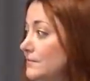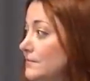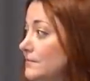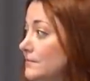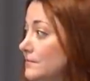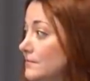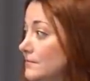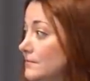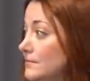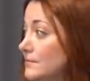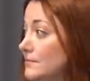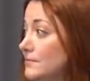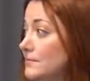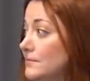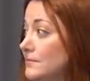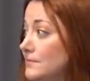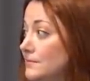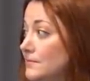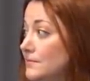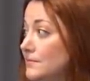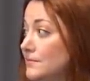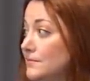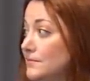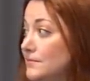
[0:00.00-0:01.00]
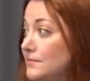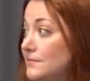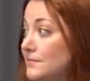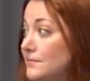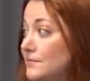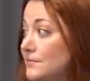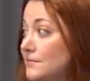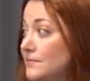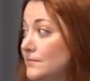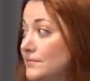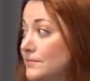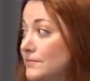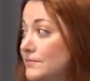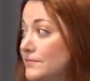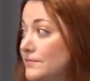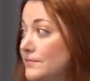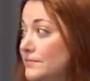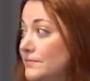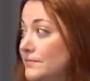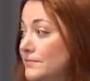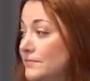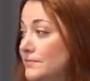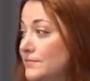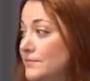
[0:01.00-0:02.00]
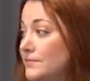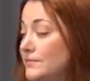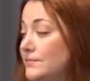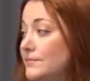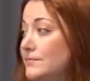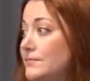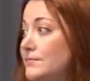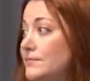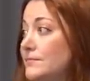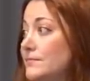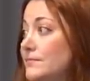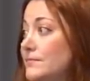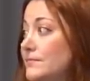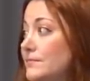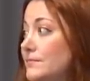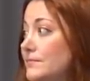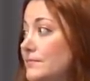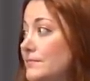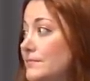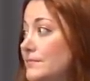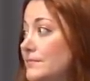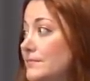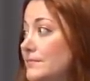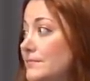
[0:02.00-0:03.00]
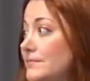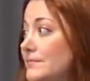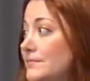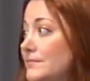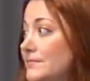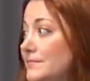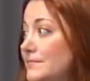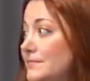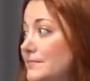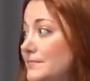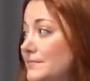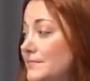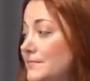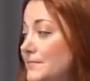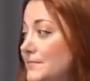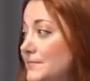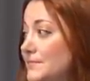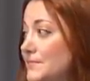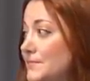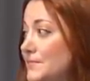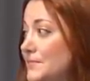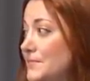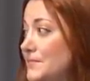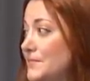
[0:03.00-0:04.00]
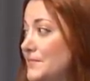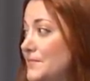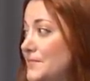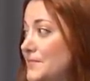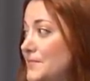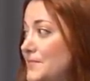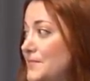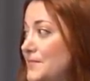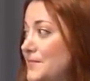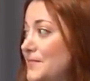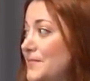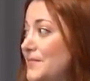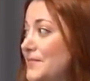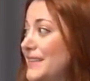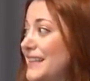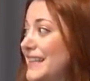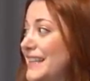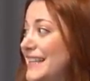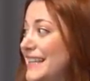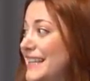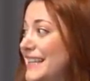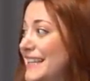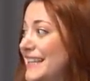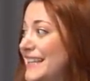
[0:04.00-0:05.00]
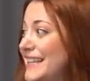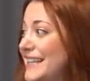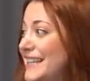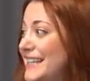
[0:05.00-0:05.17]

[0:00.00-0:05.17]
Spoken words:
The person shown says nothing.